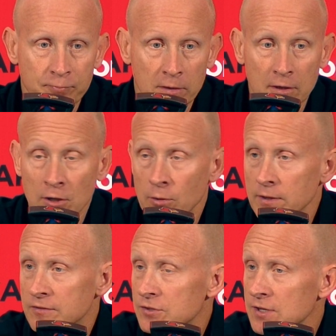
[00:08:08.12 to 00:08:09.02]
You know,
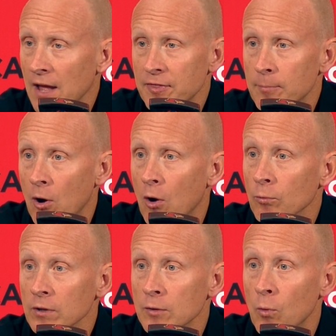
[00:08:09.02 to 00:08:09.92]
he's shot the ball
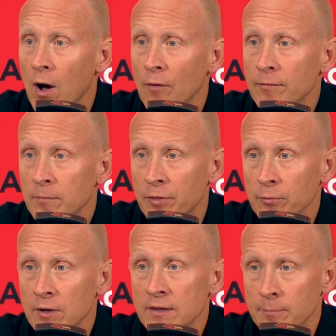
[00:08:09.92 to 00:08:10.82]
really well from the
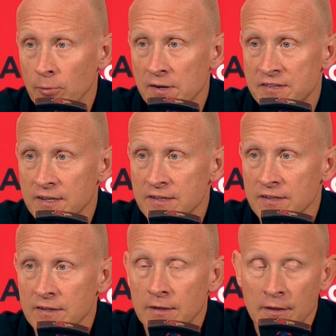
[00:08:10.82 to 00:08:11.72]
three in the
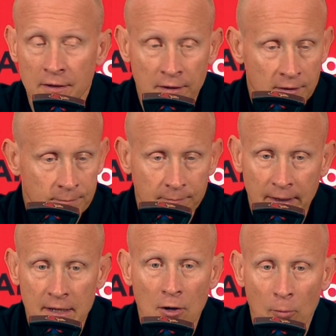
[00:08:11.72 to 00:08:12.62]
preseason, and
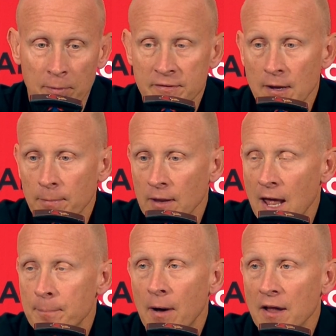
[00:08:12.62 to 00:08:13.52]
he opens up a lot
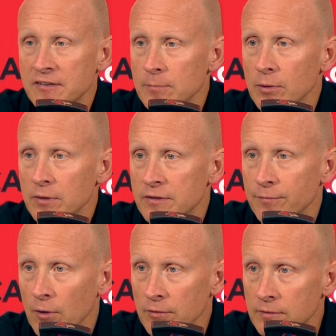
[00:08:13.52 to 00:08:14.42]
of possibilities
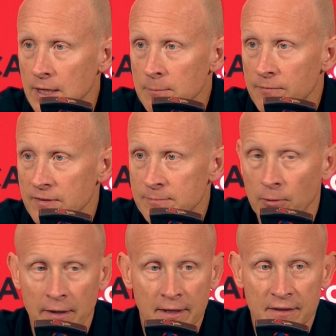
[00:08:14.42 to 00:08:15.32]
for our team if he's
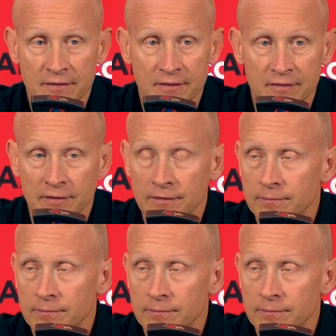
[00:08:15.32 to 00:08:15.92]
playing consistent.